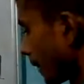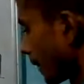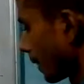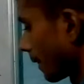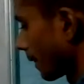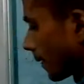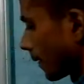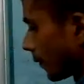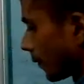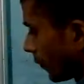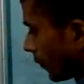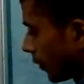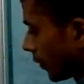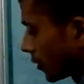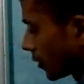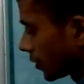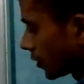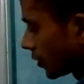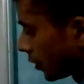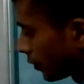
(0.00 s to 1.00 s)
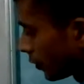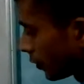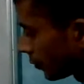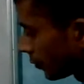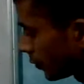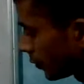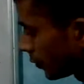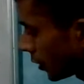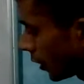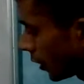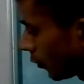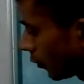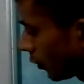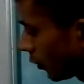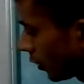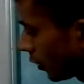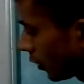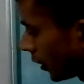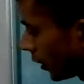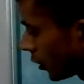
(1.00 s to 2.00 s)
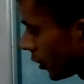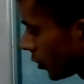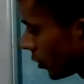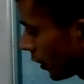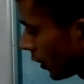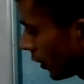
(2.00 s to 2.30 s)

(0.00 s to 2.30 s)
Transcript: A2 and A3 we need to find.